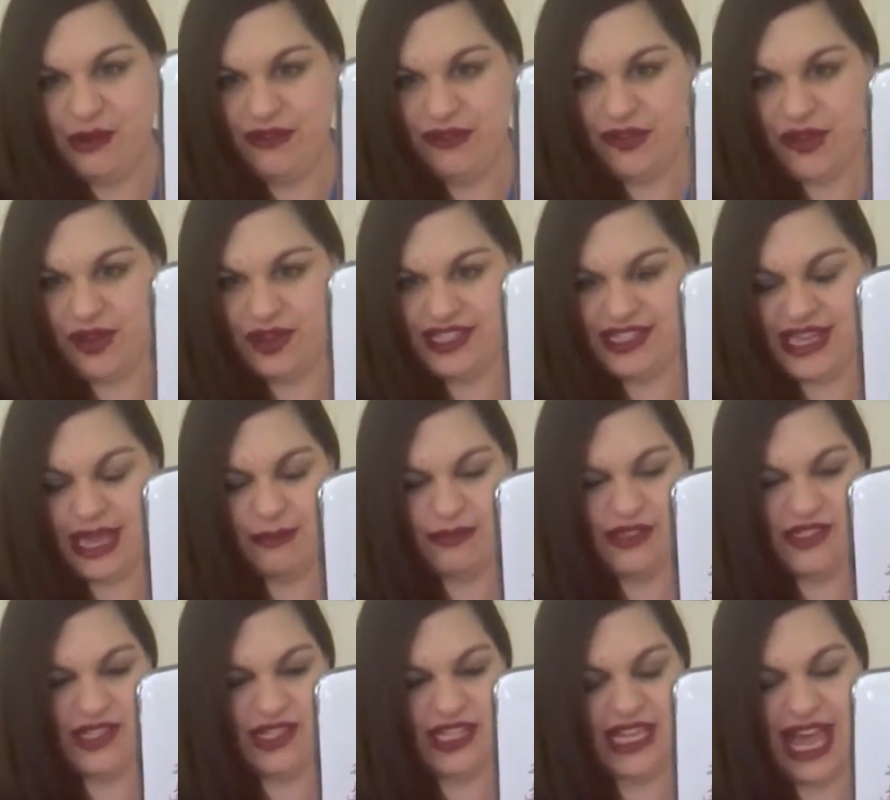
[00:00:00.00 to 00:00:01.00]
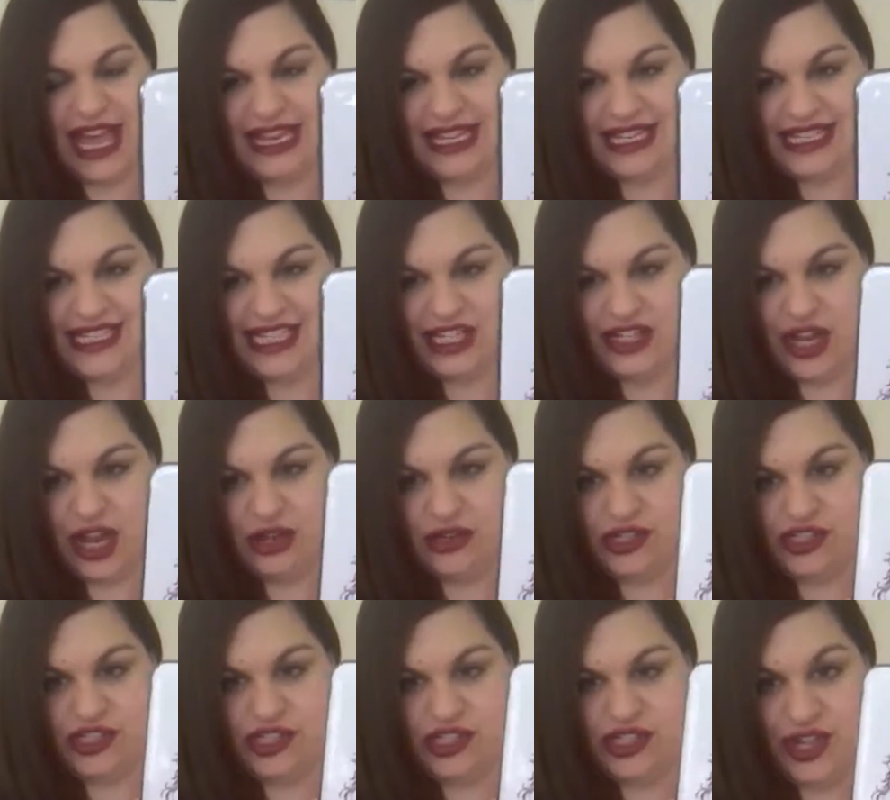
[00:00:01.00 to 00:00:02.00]
Now I've got a Samsung Galaxy
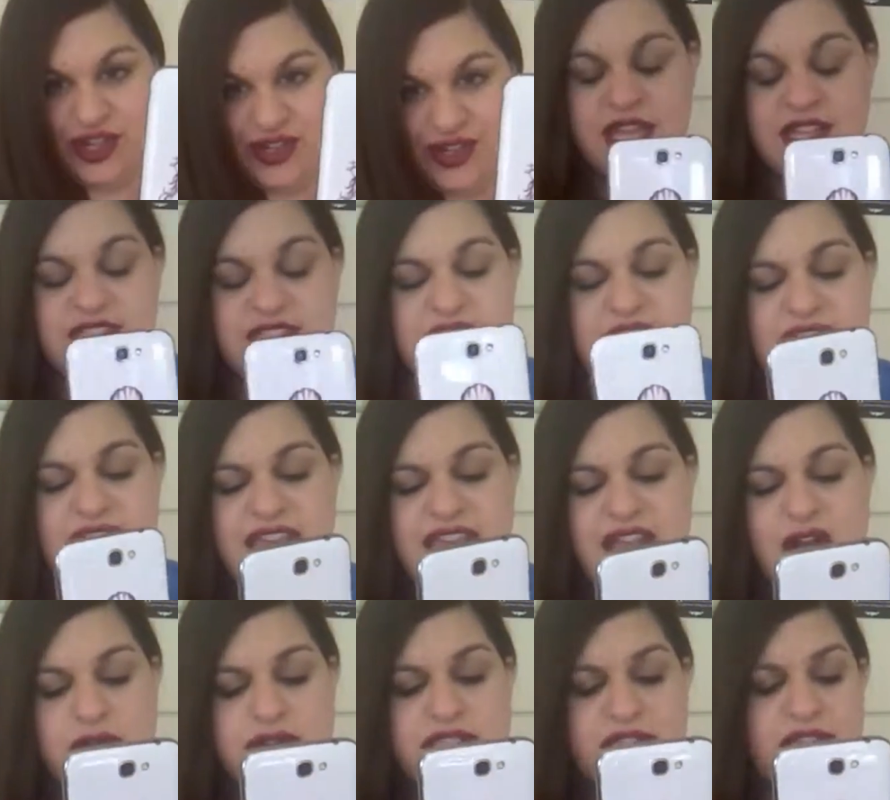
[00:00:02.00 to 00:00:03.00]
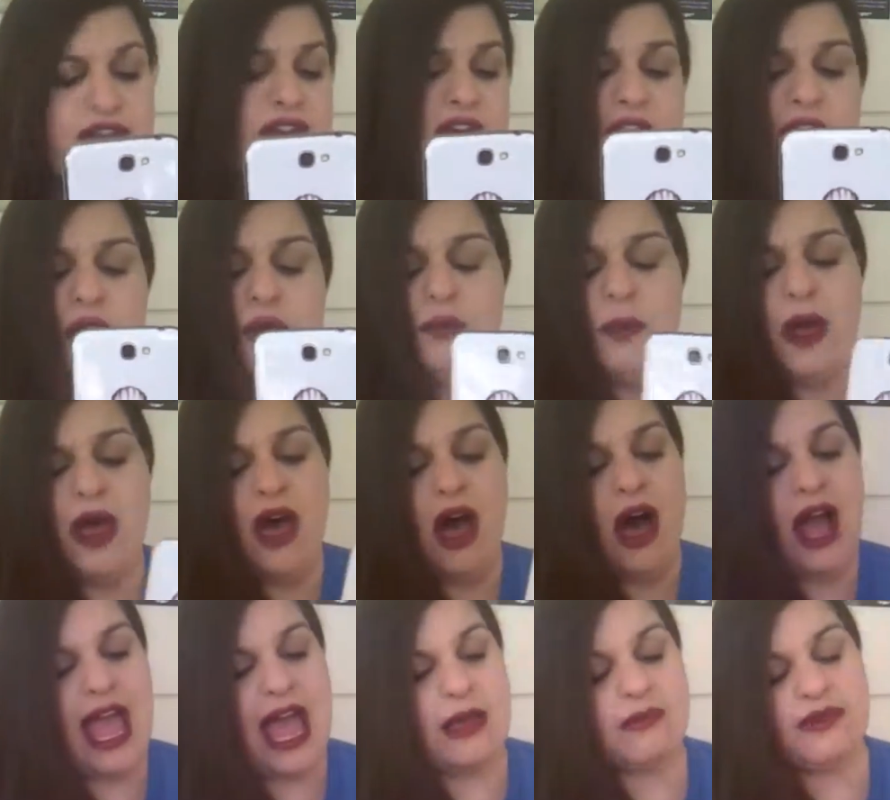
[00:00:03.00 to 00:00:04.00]
Note 2. It's a ye olde phone, but
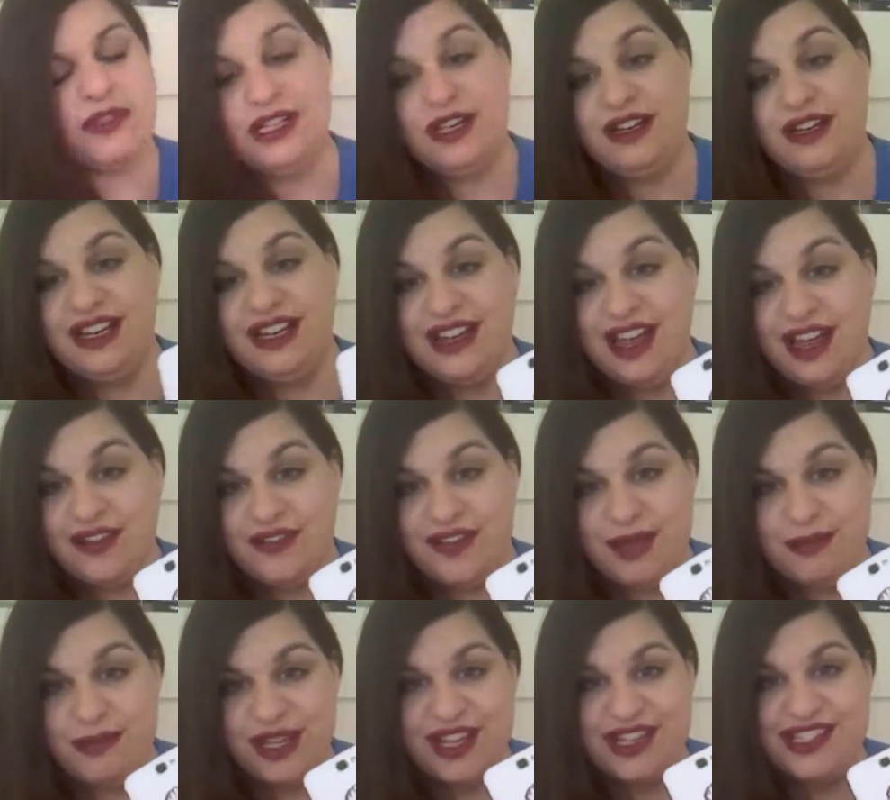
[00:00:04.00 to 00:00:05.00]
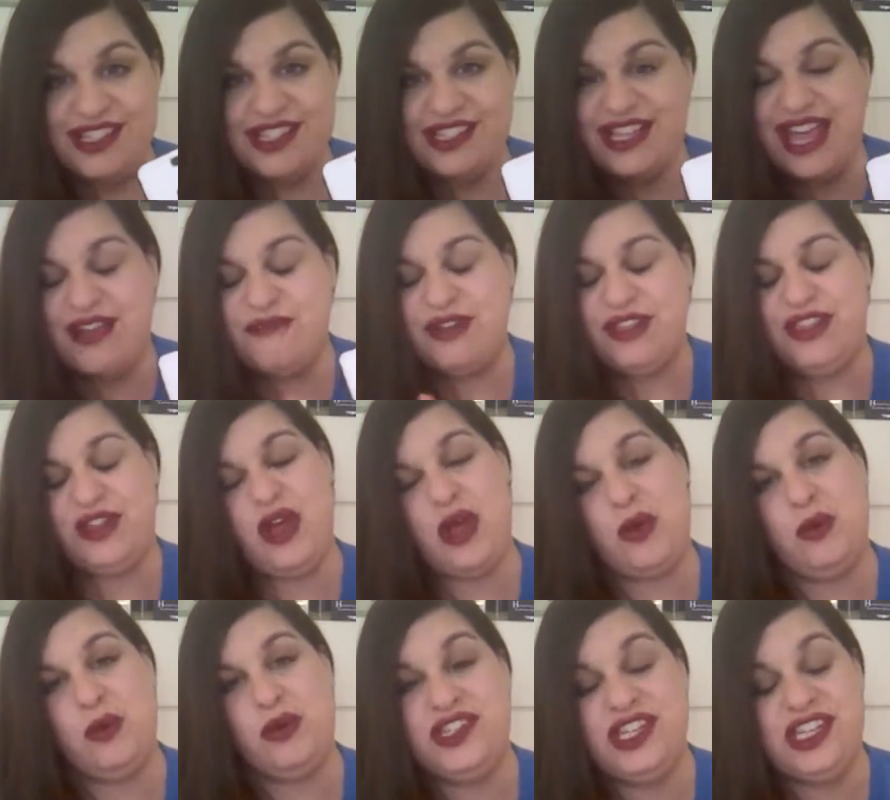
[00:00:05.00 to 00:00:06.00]
I absolutely love it because it does everything
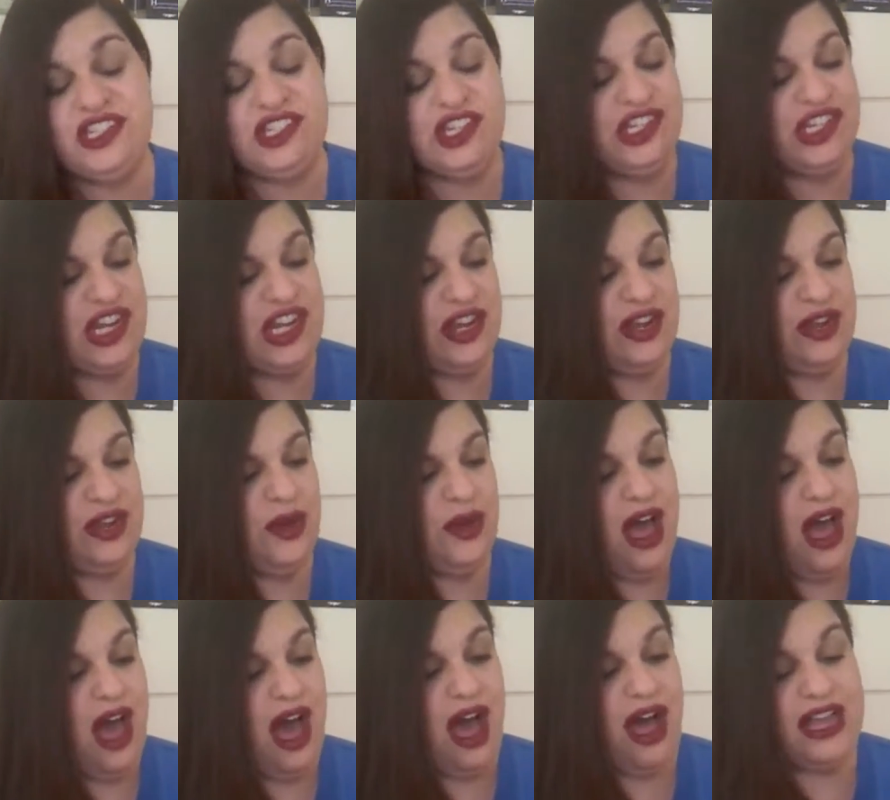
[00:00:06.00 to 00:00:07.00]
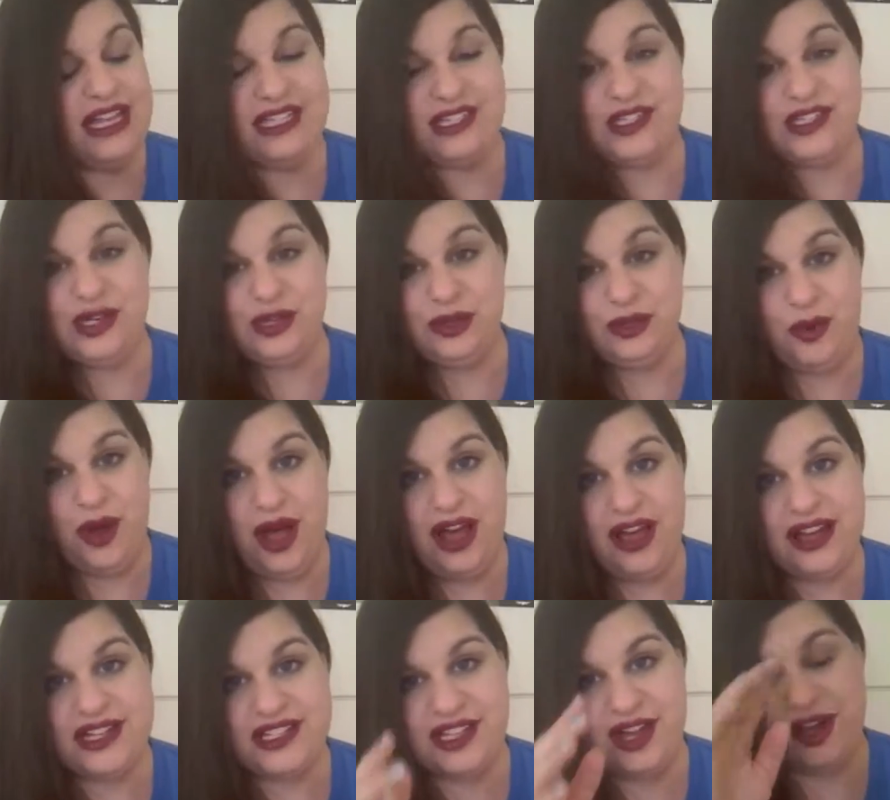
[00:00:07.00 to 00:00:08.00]
I want it to do. Uh, it still
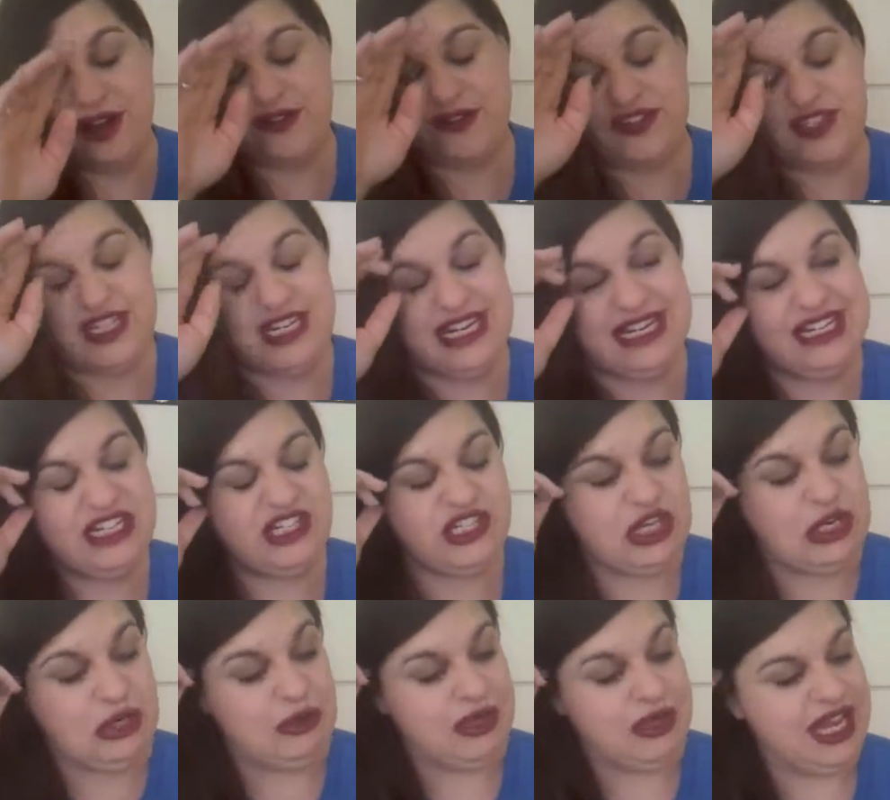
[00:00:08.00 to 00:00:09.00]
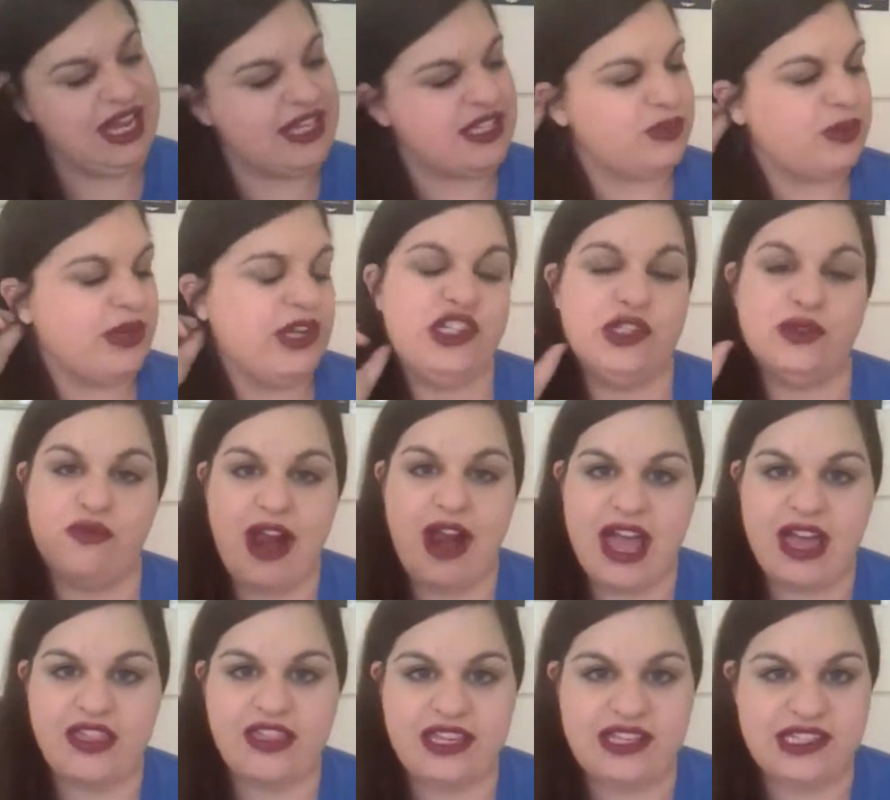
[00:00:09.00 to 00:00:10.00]
works after nearly two years, which is
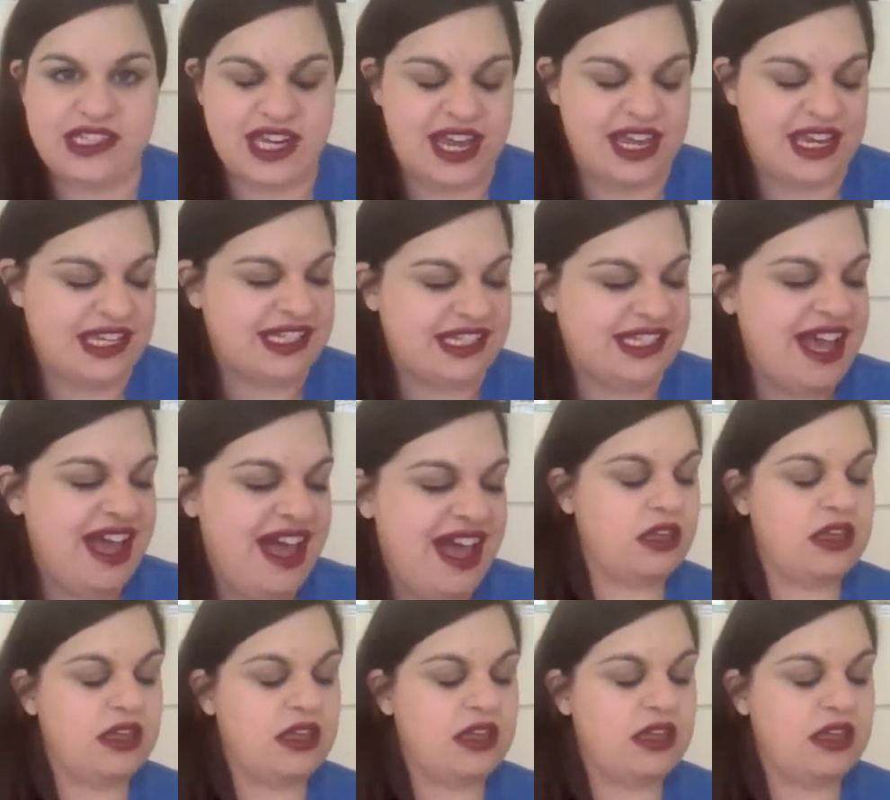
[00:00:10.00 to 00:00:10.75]
rare these days.